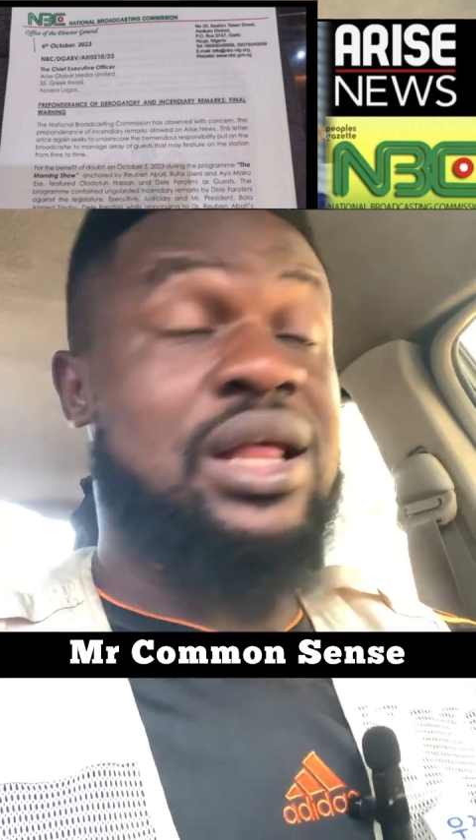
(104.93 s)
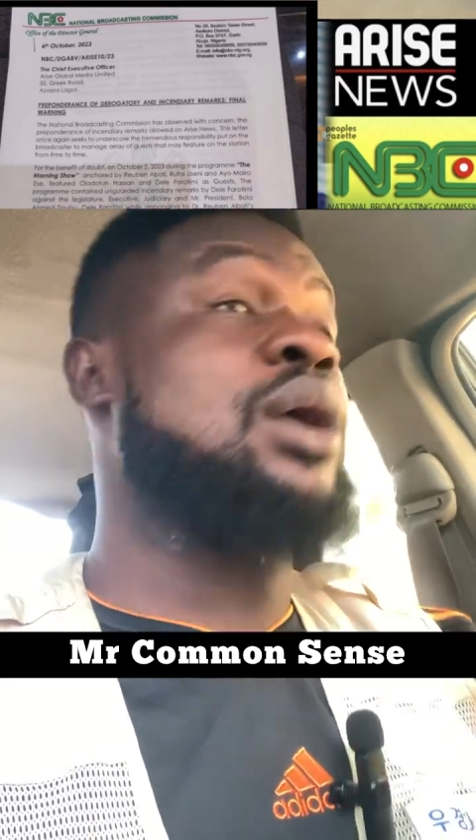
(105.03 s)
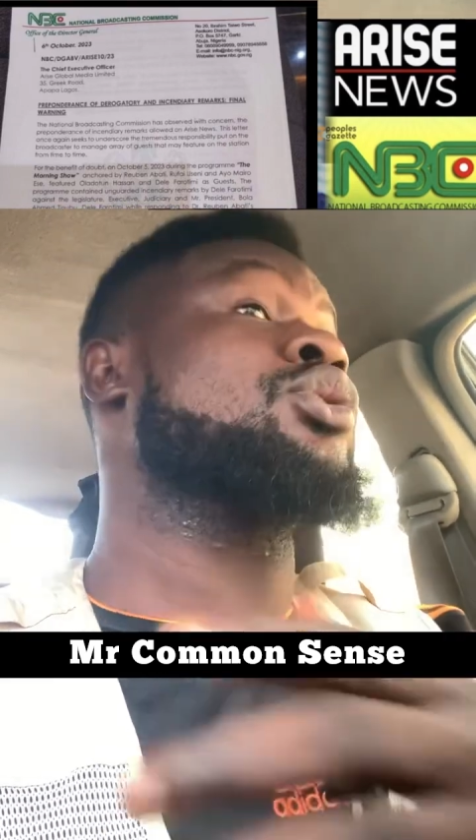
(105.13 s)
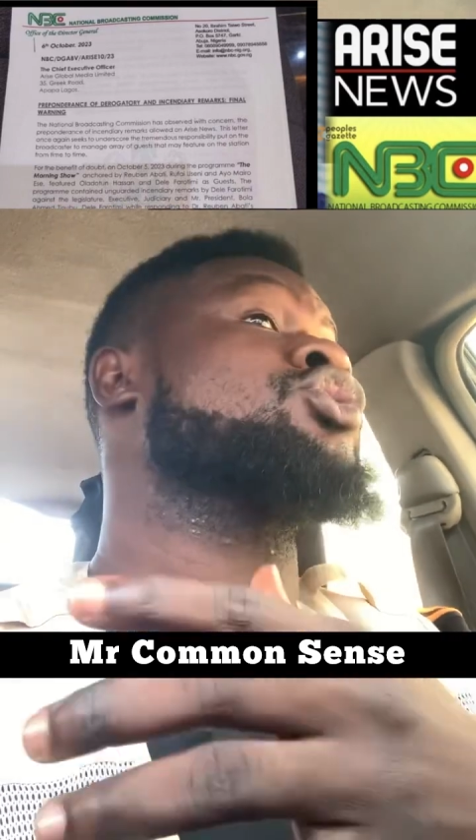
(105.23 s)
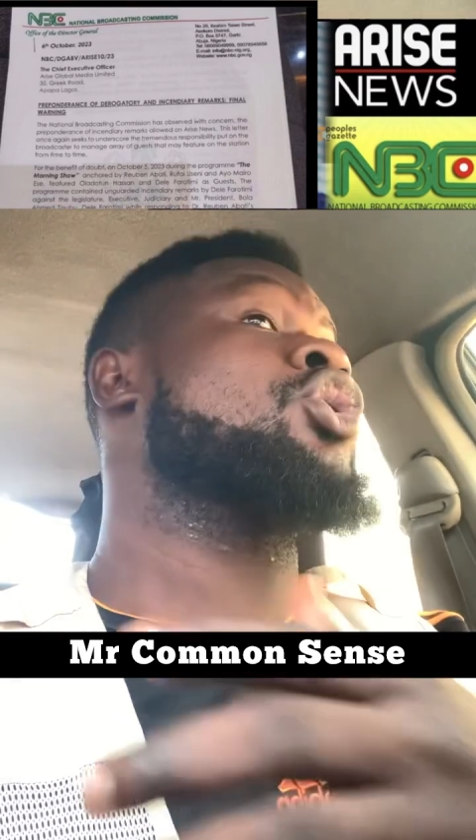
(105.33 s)

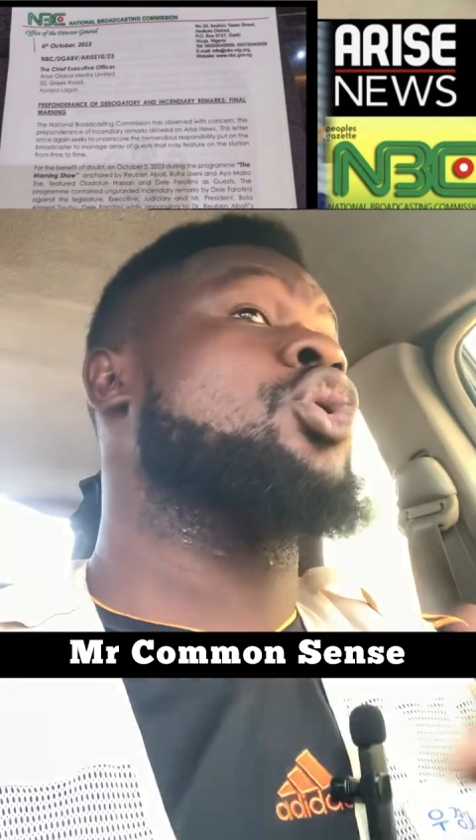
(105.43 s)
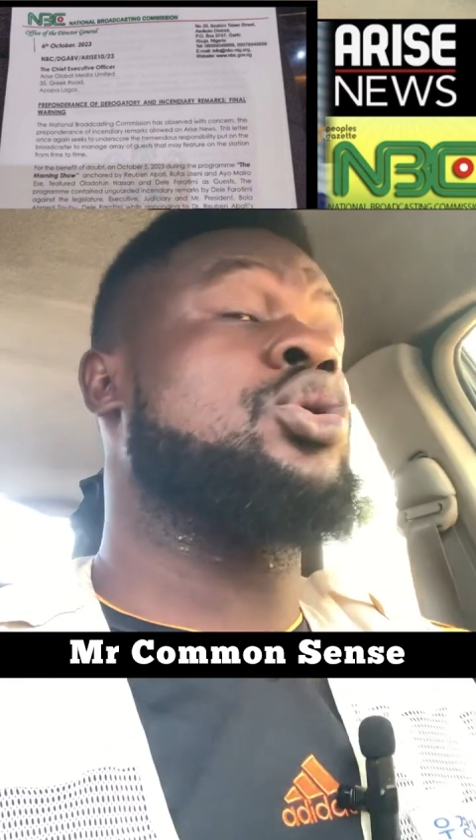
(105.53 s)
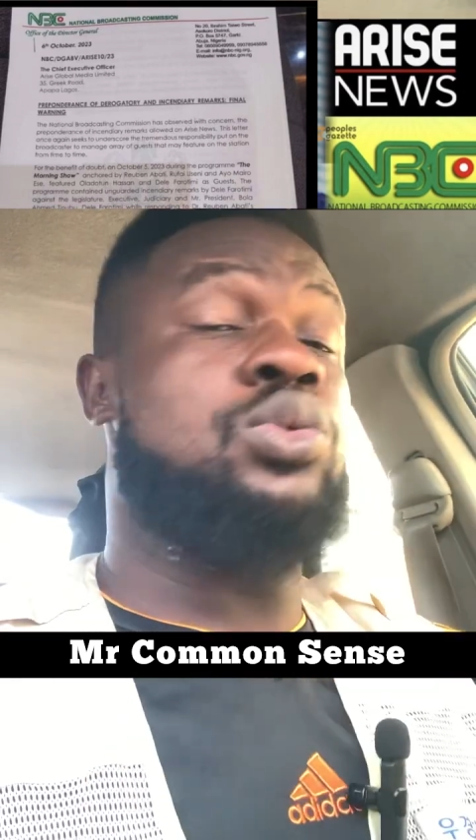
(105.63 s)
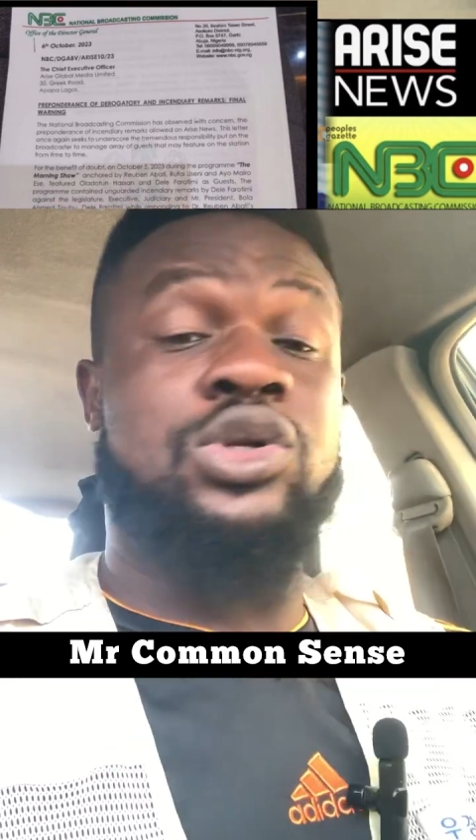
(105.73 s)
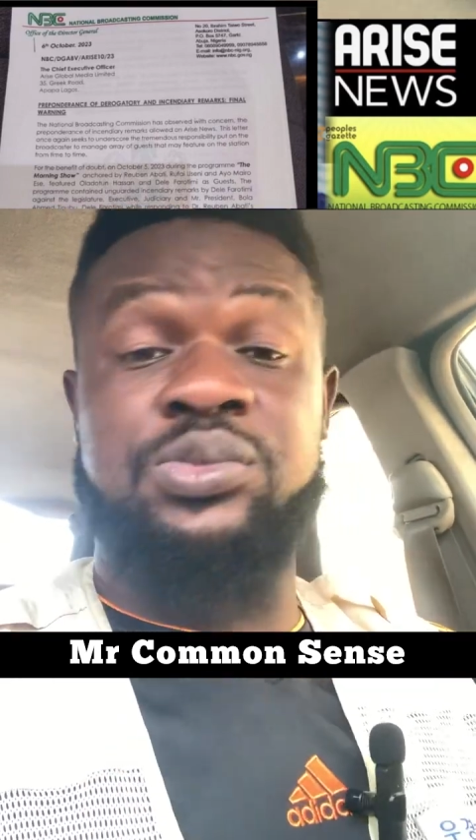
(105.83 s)
That was
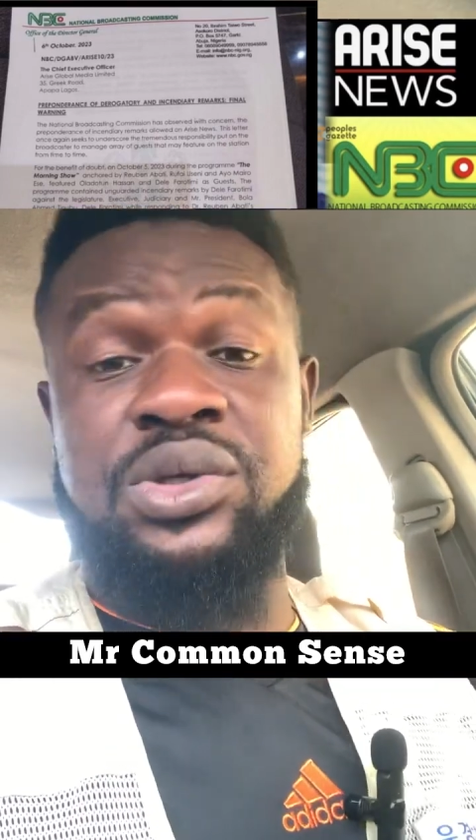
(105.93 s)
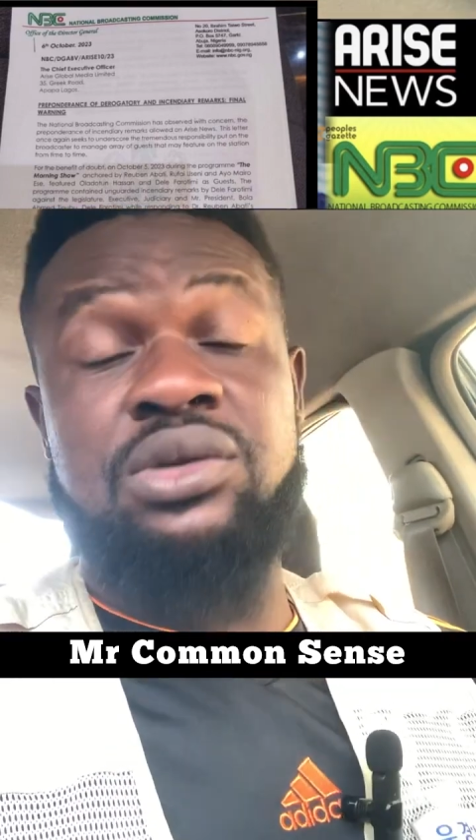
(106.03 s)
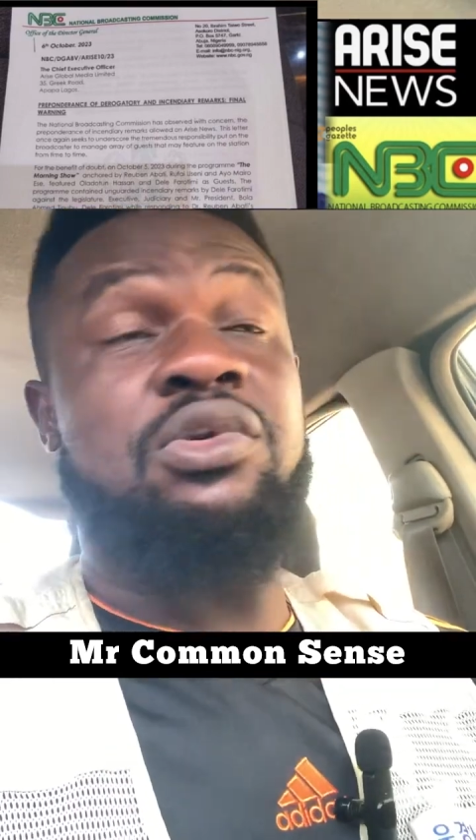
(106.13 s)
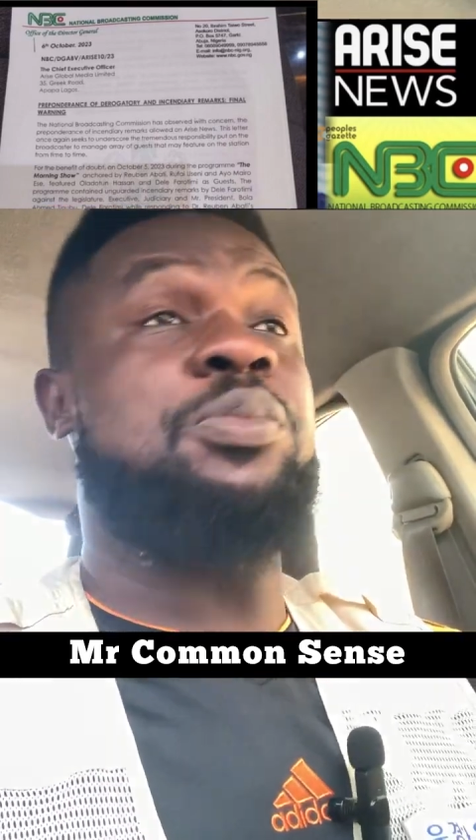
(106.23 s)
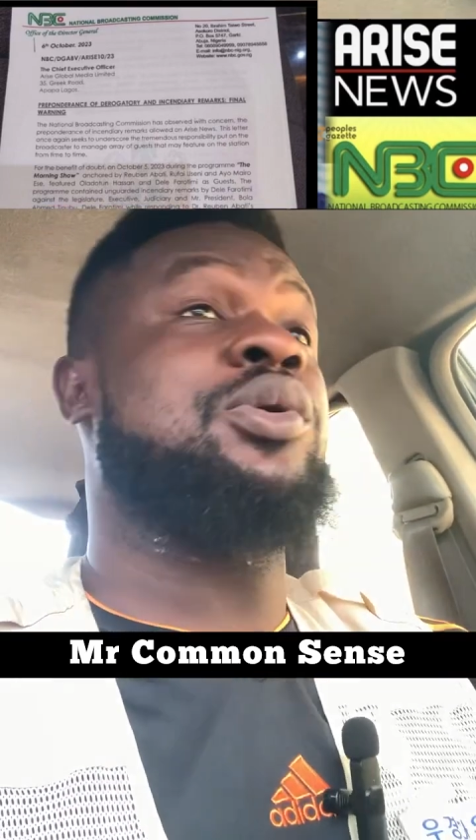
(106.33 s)
all was
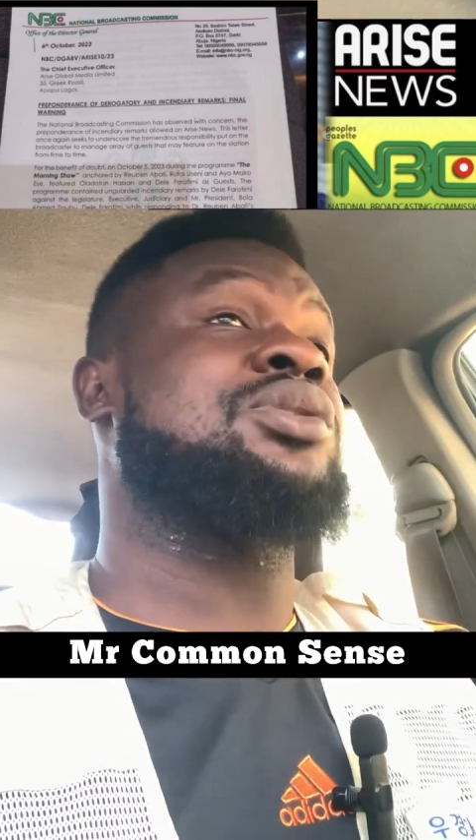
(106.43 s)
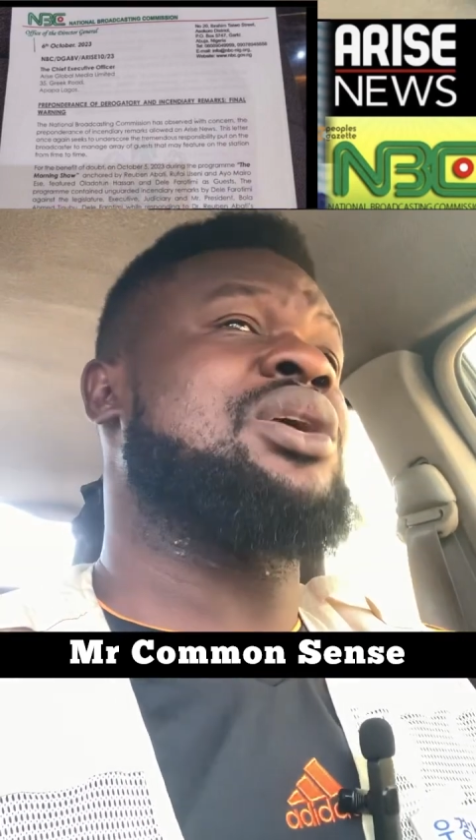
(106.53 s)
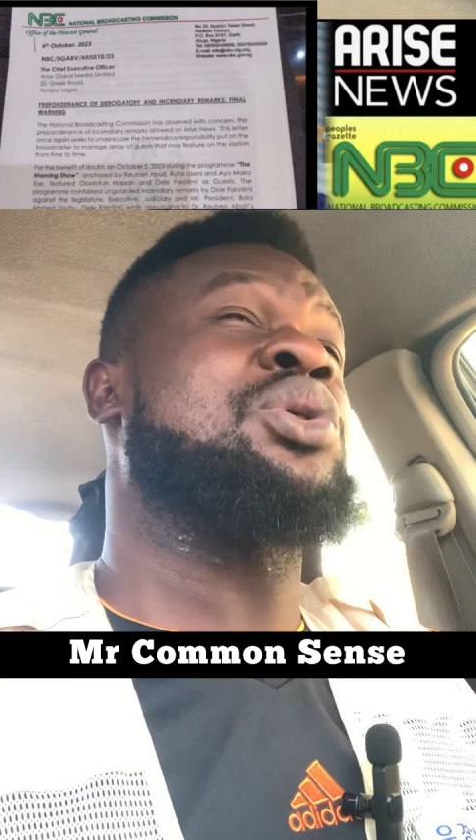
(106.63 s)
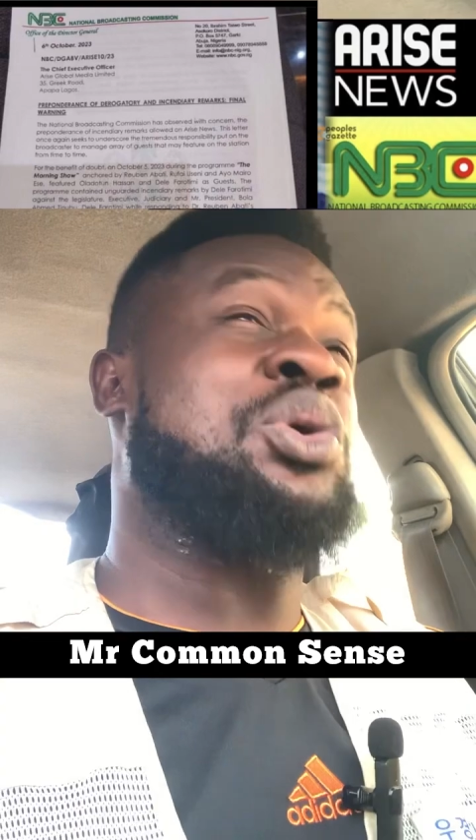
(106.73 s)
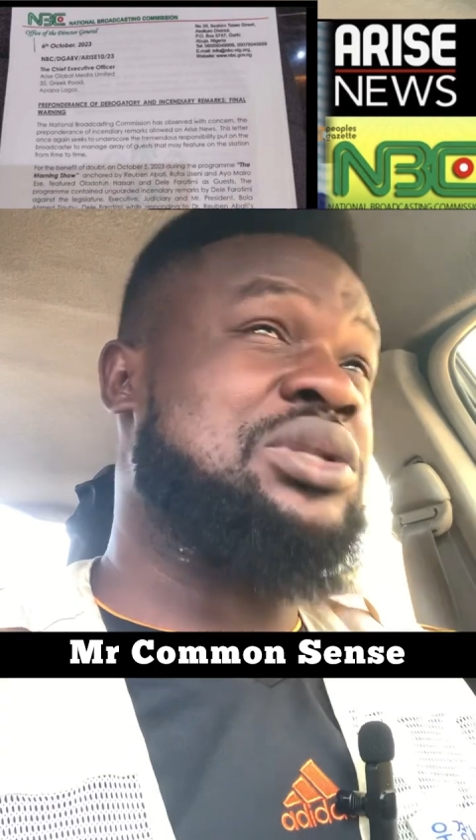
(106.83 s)
being
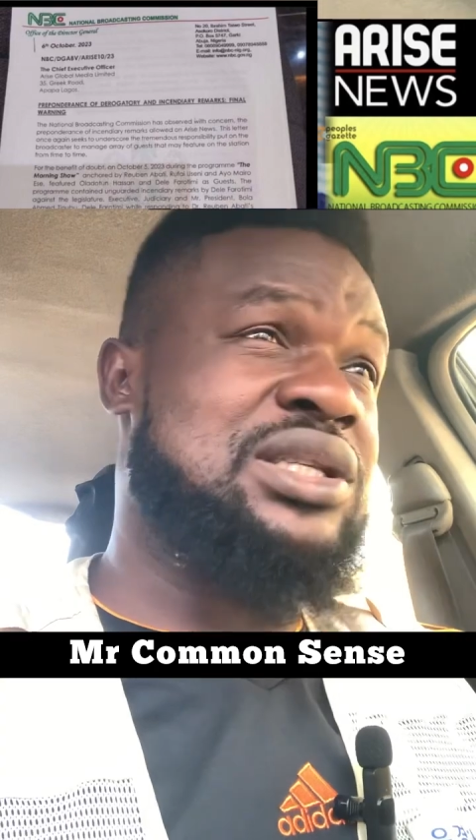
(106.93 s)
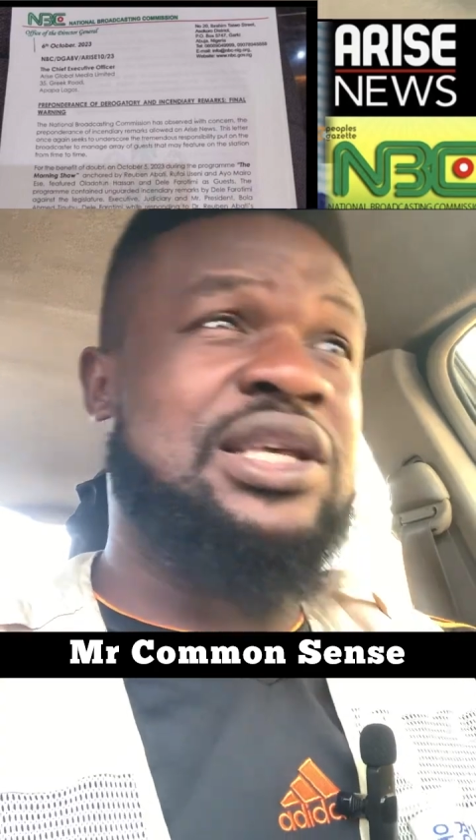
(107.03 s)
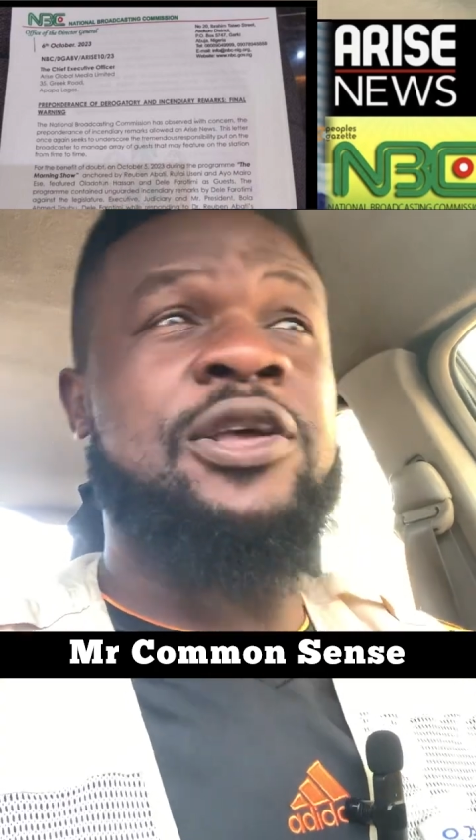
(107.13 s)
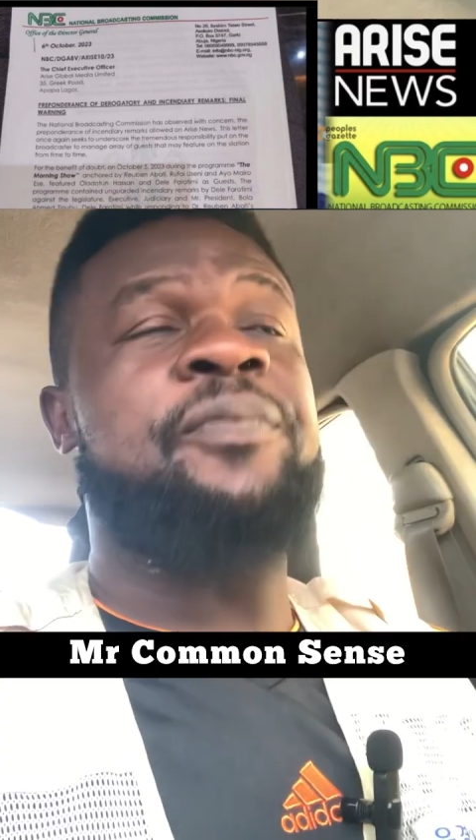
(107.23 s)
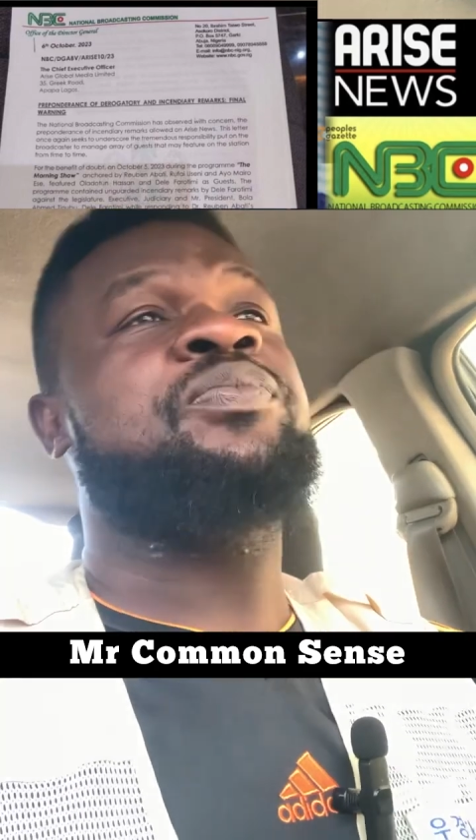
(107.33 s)
reported
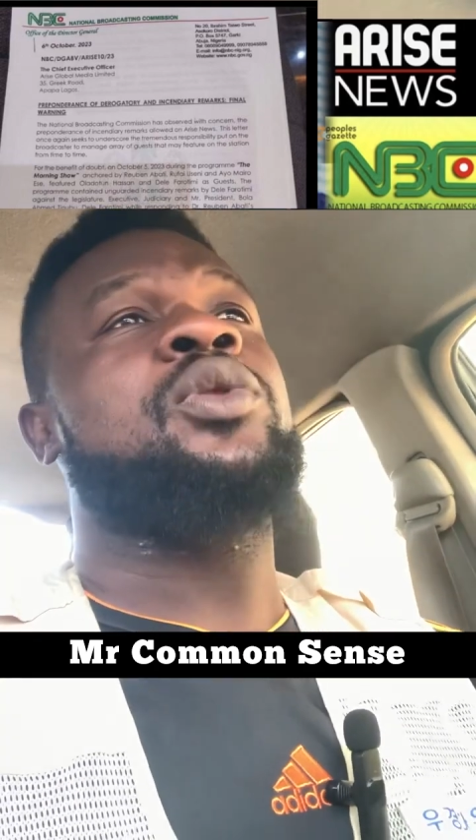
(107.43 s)
until